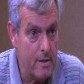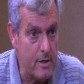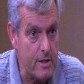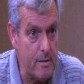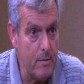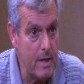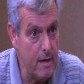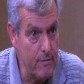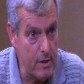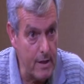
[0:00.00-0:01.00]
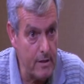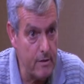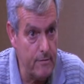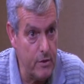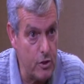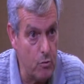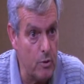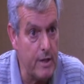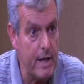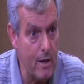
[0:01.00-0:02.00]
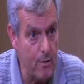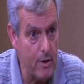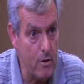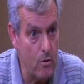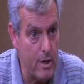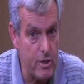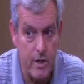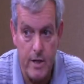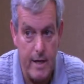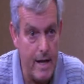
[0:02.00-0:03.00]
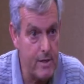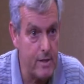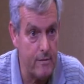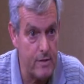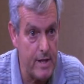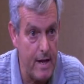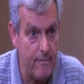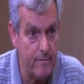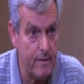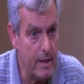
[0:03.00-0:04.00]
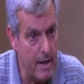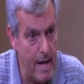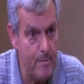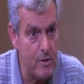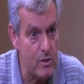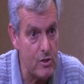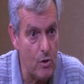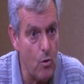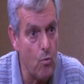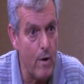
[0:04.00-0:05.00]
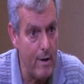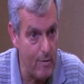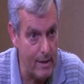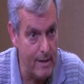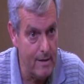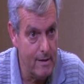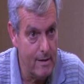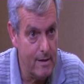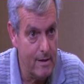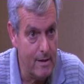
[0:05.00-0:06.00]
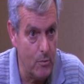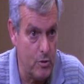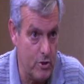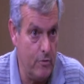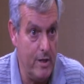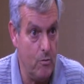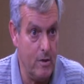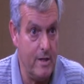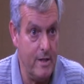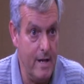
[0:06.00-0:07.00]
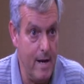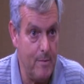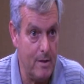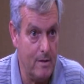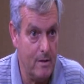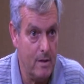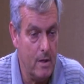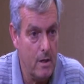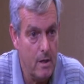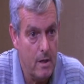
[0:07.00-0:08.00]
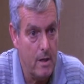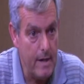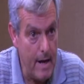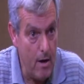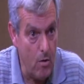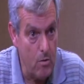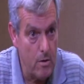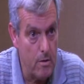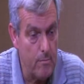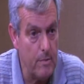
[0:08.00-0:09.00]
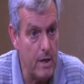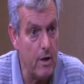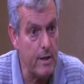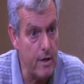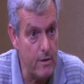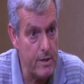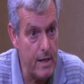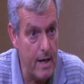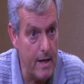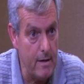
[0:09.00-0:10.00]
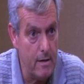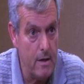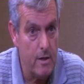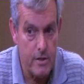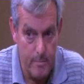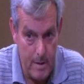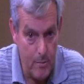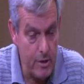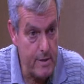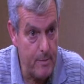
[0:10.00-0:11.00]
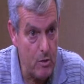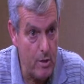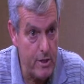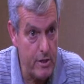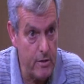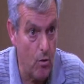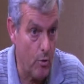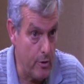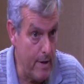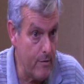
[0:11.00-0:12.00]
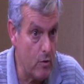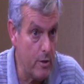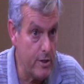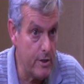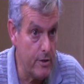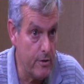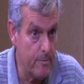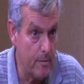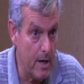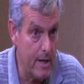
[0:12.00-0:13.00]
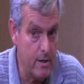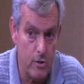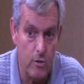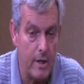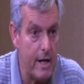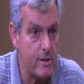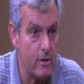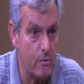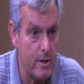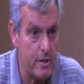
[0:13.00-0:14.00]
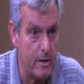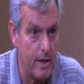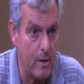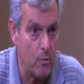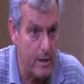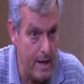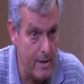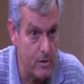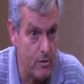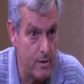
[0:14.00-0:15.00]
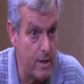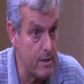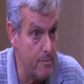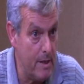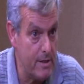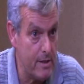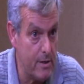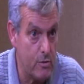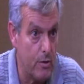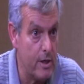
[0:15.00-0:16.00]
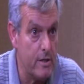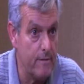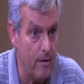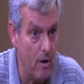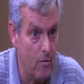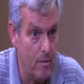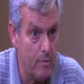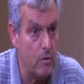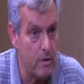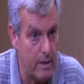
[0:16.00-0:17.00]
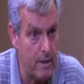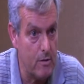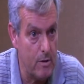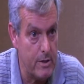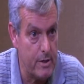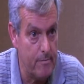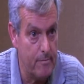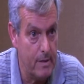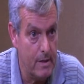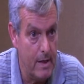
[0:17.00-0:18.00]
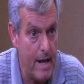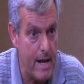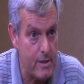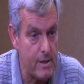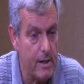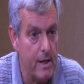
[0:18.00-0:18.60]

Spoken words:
that somebody of the elected official would carry your question and ask it of staff. It happens so rarely. It was unique when it did happen. Now, being on the other side, somebody brings up a question, or you have a question in your mind, you can ask the question. And when the answer doesn't make sense or it needs a follow-up, you can get a question asked.